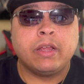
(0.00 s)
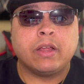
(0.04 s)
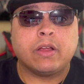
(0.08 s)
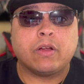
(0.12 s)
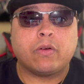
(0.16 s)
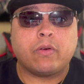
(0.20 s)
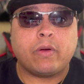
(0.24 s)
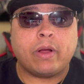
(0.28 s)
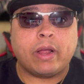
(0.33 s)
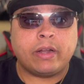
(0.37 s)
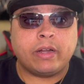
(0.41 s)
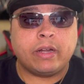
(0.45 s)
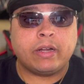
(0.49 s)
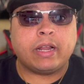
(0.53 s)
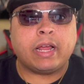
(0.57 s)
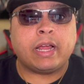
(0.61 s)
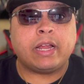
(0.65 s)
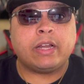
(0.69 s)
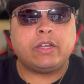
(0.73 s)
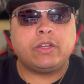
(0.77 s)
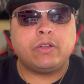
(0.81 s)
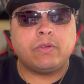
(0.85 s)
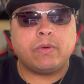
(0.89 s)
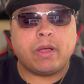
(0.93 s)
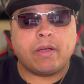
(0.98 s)
Granted, I
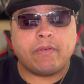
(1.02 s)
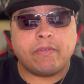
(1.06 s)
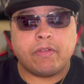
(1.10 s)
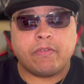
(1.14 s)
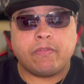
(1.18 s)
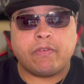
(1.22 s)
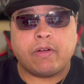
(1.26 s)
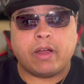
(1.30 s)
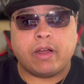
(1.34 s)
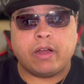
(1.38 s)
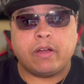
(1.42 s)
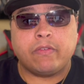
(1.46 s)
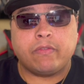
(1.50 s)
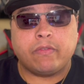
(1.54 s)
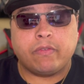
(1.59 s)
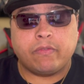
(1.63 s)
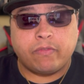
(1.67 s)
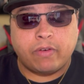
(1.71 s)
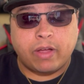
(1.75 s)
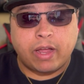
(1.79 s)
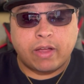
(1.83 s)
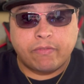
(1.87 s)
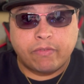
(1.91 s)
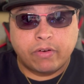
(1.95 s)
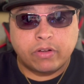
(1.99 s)
do have a
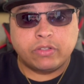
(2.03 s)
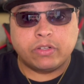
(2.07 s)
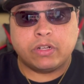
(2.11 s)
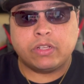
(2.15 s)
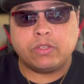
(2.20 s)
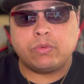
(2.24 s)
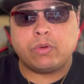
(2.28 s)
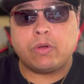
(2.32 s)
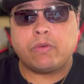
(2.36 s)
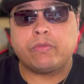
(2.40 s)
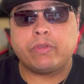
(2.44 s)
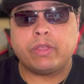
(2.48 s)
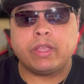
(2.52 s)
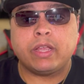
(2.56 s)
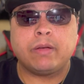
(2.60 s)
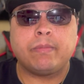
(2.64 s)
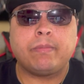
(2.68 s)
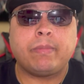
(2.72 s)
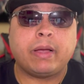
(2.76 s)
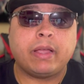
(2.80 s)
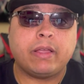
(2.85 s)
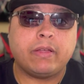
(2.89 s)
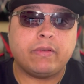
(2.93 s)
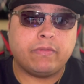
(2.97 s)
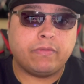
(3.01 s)
512
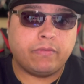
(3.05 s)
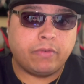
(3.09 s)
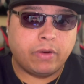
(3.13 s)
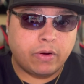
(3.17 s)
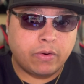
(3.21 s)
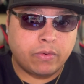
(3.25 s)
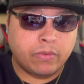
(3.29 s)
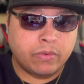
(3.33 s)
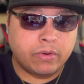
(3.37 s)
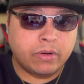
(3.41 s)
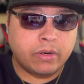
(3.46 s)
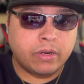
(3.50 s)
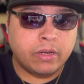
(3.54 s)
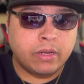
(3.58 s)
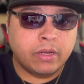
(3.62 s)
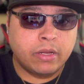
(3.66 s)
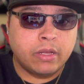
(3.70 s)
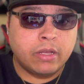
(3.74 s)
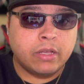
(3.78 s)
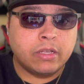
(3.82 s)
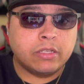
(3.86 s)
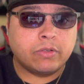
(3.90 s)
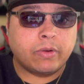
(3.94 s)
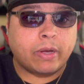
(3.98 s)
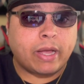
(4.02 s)
gigabyte phone,
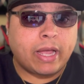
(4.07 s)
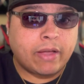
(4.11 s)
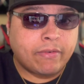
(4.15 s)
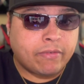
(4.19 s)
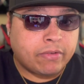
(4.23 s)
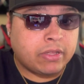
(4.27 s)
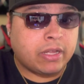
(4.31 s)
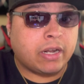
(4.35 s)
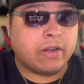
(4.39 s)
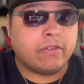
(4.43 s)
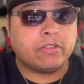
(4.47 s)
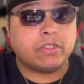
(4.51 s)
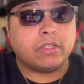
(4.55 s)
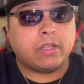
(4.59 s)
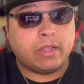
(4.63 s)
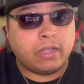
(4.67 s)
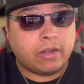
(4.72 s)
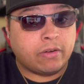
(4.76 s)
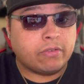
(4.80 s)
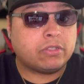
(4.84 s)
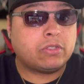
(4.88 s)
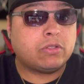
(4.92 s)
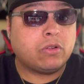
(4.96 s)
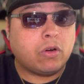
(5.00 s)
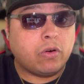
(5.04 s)
so I have a lot
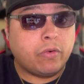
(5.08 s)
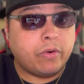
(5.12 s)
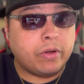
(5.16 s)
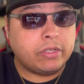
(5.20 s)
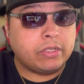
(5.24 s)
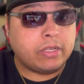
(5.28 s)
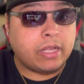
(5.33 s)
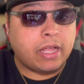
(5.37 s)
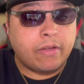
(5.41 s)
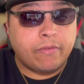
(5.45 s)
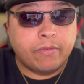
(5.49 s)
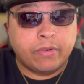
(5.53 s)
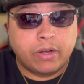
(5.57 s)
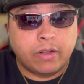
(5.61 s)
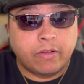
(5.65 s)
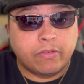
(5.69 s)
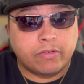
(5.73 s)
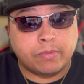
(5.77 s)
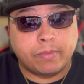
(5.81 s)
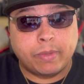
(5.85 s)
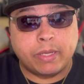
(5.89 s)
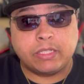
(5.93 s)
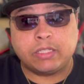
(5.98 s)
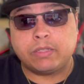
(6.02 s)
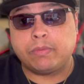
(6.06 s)
of storage. I have enough
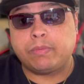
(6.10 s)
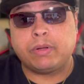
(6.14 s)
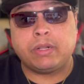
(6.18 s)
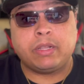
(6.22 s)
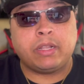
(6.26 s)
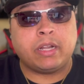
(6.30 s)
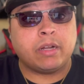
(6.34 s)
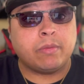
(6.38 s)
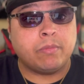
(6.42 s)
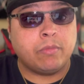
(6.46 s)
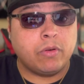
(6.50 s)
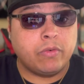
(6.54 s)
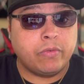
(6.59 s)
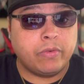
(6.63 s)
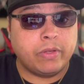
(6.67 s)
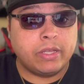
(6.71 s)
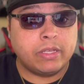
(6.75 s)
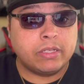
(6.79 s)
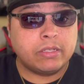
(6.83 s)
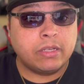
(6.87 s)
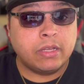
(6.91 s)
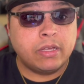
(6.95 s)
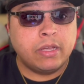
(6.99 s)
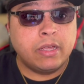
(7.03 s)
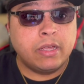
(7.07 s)
space to put a lot of
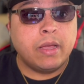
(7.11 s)
movies.